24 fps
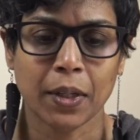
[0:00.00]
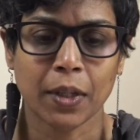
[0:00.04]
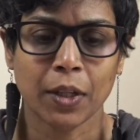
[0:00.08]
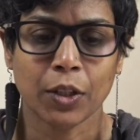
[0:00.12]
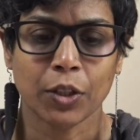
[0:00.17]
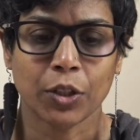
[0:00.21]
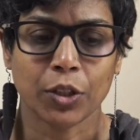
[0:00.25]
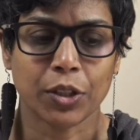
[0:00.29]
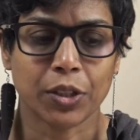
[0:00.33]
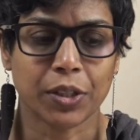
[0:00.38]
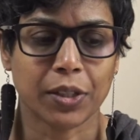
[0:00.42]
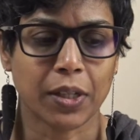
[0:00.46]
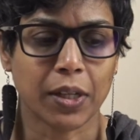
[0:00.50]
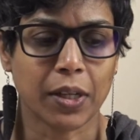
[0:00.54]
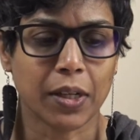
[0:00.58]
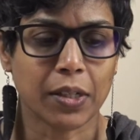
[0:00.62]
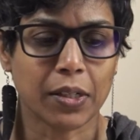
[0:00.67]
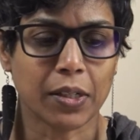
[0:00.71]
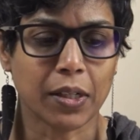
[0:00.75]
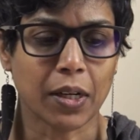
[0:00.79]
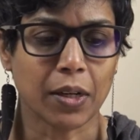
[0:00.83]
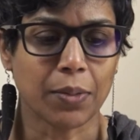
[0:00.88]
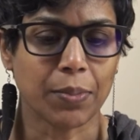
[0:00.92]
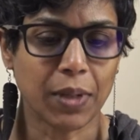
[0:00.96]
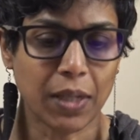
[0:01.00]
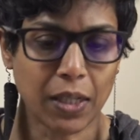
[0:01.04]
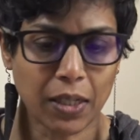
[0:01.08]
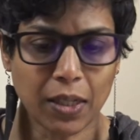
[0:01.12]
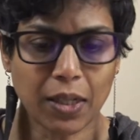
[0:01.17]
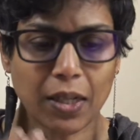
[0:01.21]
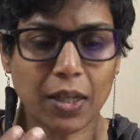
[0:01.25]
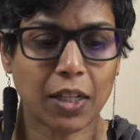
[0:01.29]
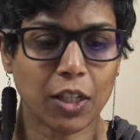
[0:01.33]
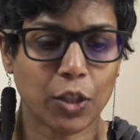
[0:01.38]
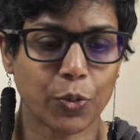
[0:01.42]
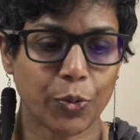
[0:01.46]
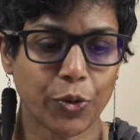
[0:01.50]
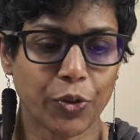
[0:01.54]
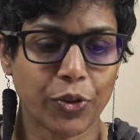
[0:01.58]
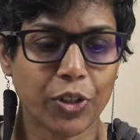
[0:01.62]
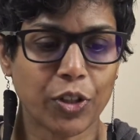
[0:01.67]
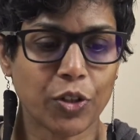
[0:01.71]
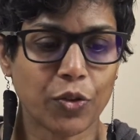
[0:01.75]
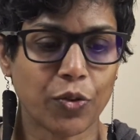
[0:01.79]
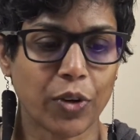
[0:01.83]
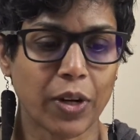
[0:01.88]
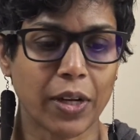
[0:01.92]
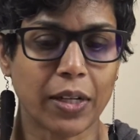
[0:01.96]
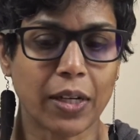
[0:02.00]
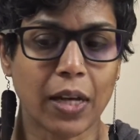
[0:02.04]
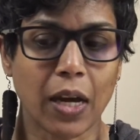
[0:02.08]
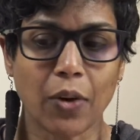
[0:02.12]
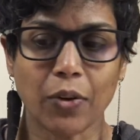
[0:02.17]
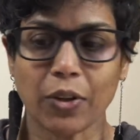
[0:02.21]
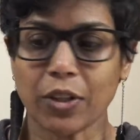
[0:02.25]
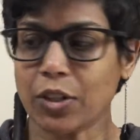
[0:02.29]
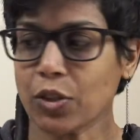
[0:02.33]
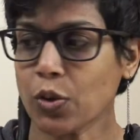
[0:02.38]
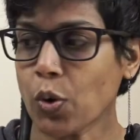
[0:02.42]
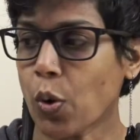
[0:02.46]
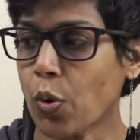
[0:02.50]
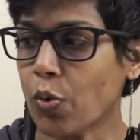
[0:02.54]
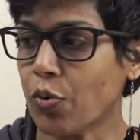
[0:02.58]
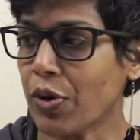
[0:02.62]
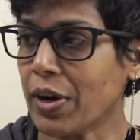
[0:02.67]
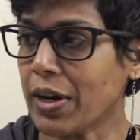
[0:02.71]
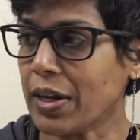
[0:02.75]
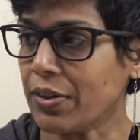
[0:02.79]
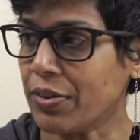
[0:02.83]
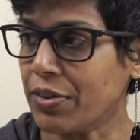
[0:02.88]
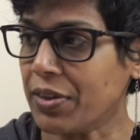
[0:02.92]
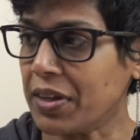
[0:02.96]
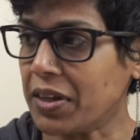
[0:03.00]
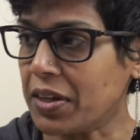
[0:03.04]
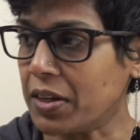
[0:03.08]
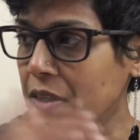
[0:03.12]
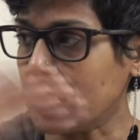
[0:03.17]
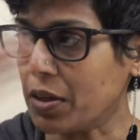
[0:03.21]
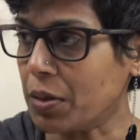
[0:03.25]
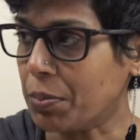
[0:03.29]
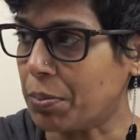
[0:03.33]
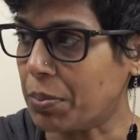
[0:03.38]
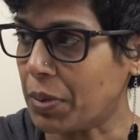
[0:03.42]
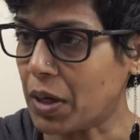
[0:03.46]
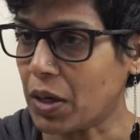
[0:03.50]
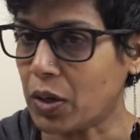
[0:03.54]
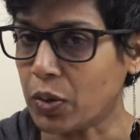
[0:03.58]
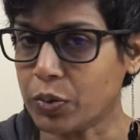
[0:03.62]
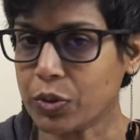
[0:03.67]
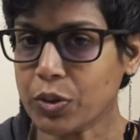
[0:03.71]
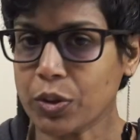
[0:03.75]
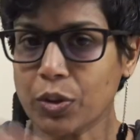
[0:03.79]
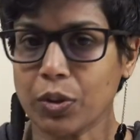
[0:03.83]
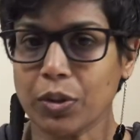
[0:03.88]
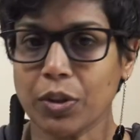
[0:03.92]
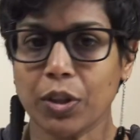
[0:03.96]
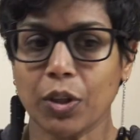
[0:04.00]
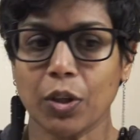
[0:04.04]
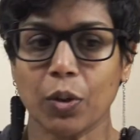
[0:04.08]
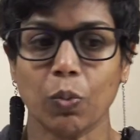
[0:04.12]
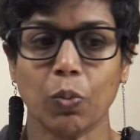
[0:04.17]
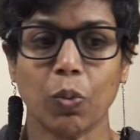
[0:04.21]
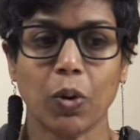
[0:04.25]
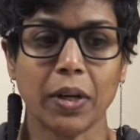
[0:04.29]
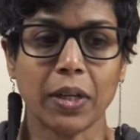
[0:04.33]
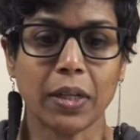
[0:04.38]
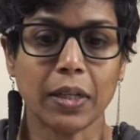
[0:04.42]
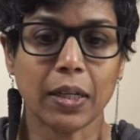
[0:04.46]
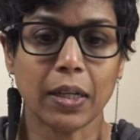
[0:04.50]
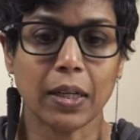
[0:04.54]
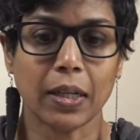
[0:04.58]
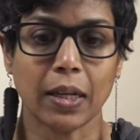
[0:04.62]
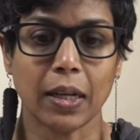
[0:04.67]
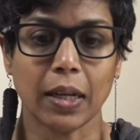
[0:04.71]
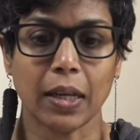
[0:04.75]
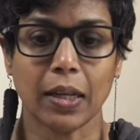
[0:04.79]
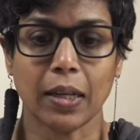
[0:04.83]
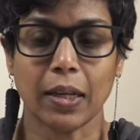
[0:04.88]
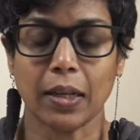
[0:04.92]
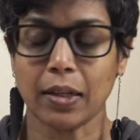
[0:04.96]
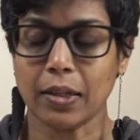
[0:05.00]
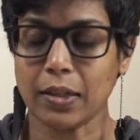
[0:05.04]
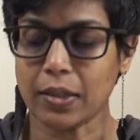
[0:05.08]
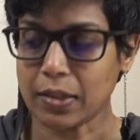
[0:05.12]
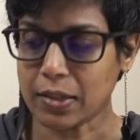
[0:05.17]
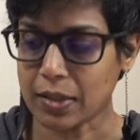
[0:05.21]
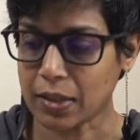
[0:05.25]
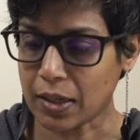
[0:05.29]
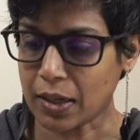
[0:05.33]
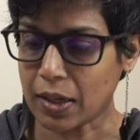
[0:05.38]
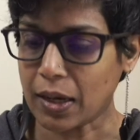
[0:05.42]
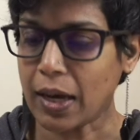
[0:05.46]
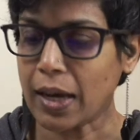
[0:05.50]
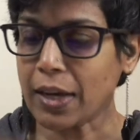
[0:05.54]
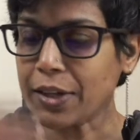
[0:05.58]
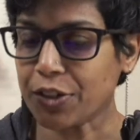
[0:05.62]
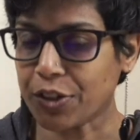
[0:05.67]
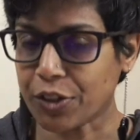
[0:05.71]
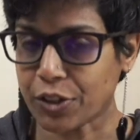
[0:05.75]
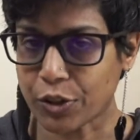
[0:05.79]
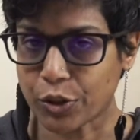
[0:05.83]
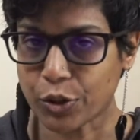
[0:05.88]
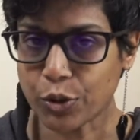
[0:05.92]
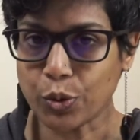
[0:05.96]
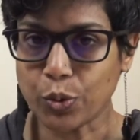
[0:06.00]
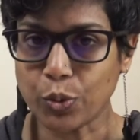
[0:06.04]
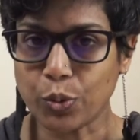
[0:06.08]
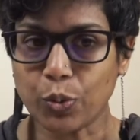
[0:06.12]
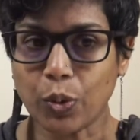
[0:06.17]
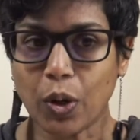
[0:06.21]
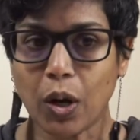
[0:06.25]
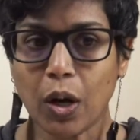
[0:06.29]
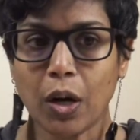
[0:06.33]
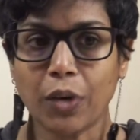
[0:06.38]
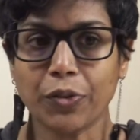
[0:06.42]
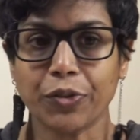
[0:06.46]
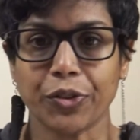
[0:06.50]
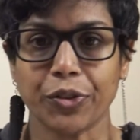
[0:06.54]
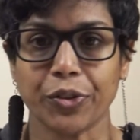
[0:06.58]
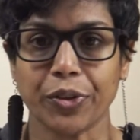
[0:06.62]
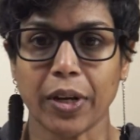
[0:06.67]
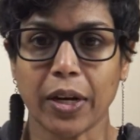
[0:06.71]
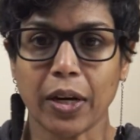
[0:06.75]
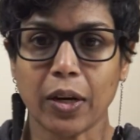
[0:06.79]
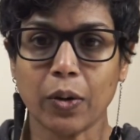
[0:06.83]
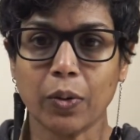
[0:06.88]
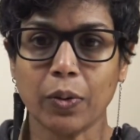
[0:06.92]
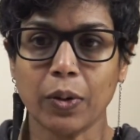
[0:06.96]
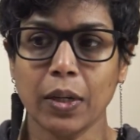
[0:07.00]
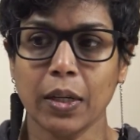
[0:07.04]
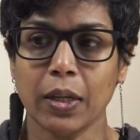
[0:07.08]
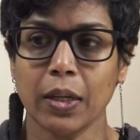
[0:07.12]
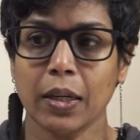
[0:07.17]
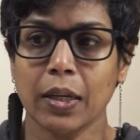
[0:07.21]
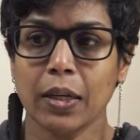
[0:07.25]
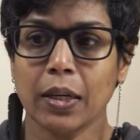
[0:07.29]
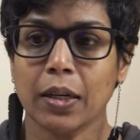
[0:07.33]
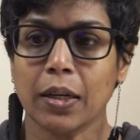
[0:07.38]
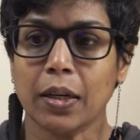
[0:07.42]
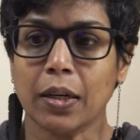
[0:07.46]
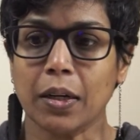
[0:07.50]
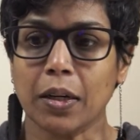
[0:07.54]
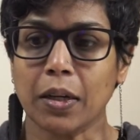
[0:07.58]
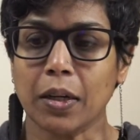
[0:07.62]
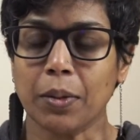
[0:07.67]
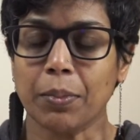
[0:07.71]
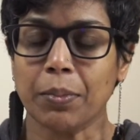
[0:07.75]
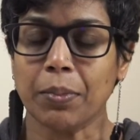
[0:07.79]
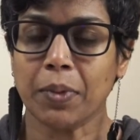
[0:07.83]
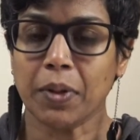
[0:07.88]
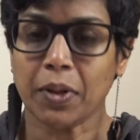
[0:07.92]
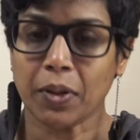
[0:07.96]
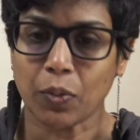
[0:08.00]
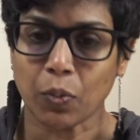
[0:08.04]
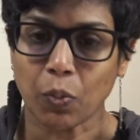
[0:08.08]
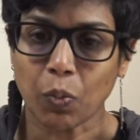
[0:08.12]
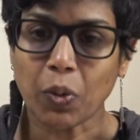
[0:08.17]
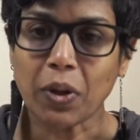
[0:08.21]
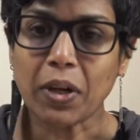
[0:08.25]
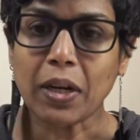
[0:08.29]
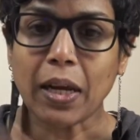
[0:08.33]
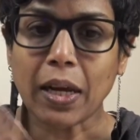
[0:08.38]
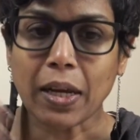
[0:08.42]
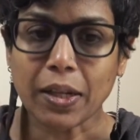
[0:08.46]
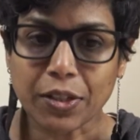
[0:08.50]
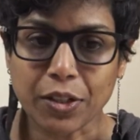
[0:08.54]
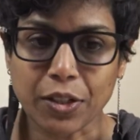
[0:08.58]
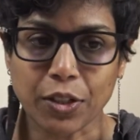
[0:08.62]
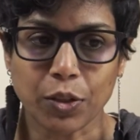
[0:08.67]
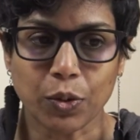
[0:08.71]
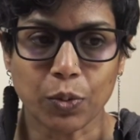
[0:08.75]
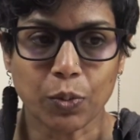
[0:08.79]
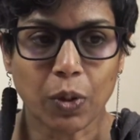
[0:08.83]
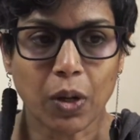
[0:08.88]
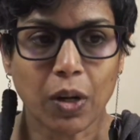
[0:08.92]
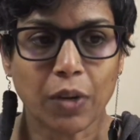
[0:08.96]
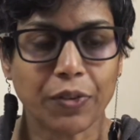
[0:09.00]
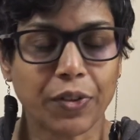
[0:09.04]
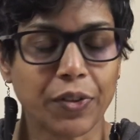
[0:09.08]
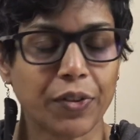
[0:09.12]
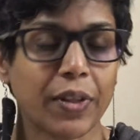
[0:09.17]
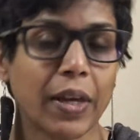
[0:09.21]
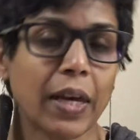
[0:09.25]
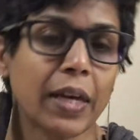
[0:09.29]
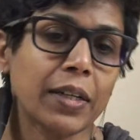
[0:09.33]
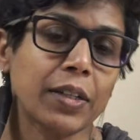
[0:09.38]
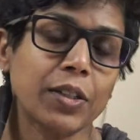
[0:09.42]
She says, I'm in an experience right now and it's already thinking about, what it has to do after now, and what it has to do after that.